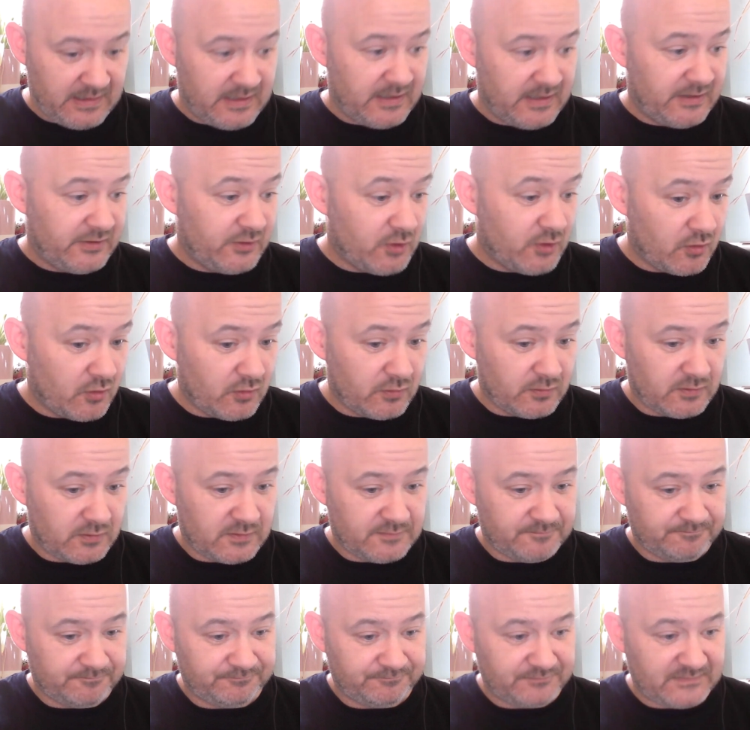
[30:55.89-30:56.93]
young,
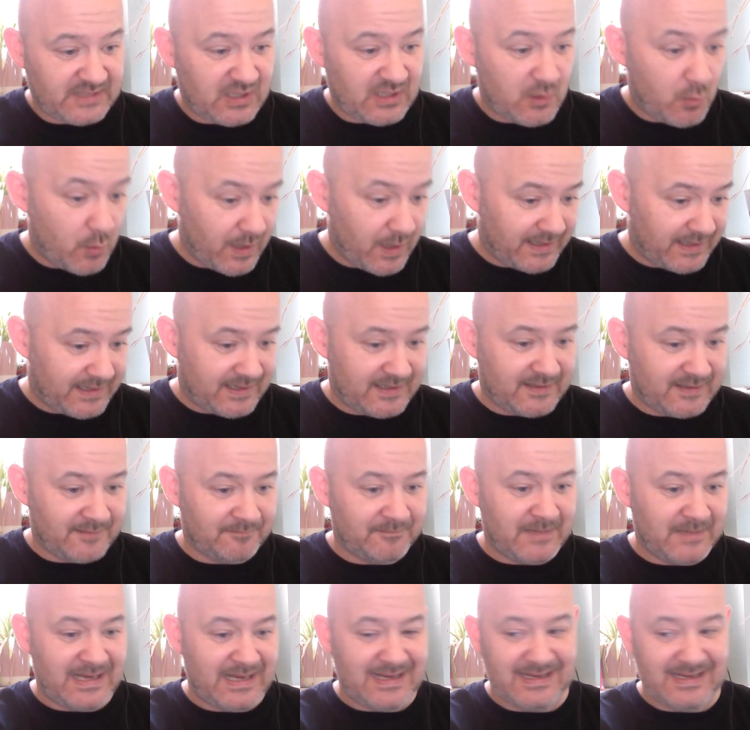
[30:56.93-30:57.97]
quick,
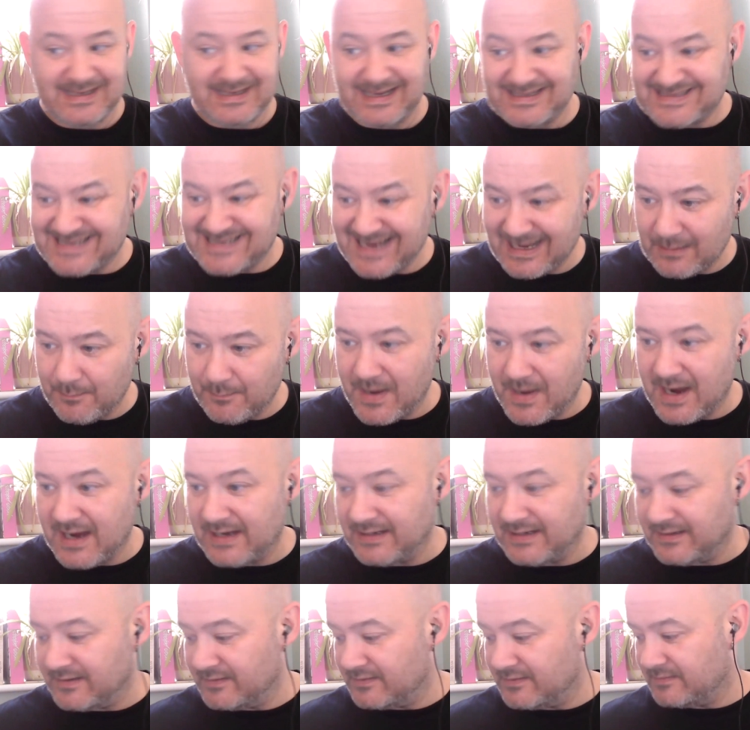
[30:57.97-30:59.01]

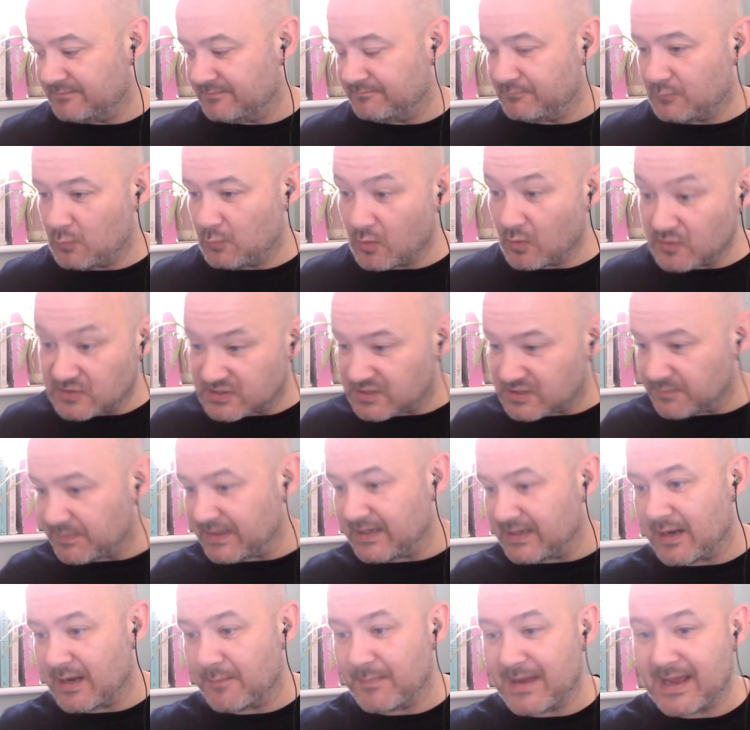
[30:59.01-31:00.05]
attack-minded, wants to
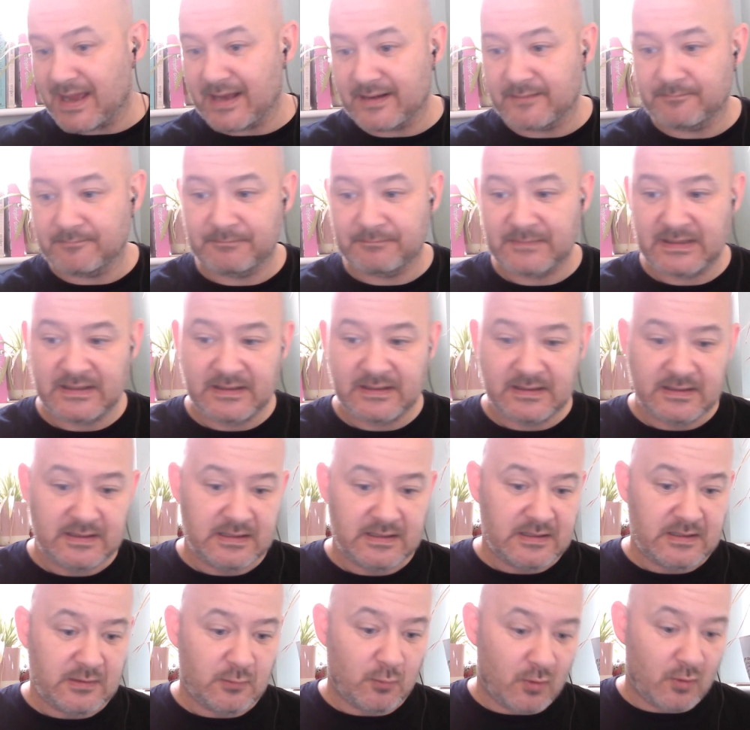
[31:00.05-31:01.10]
beat a man,
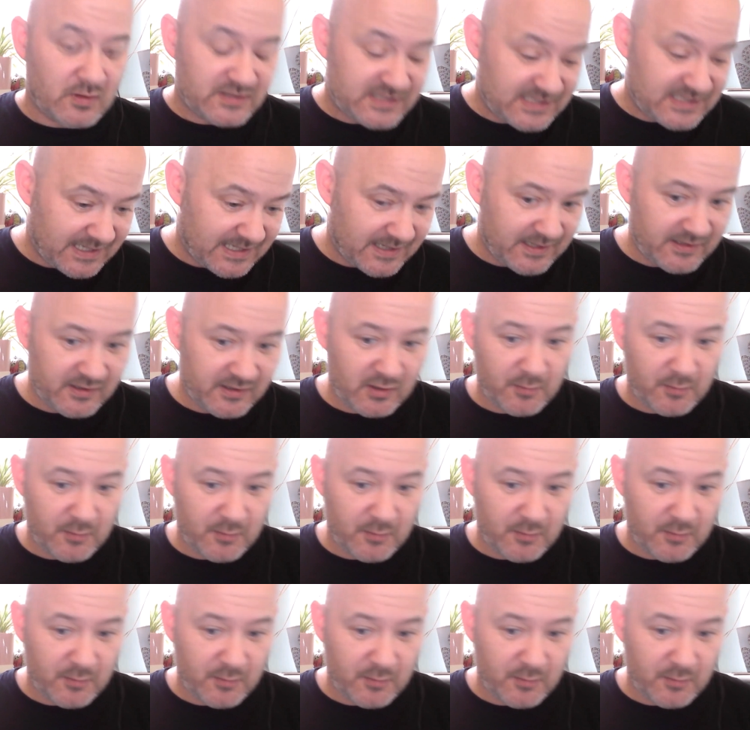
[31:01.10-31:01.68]
wants to get at the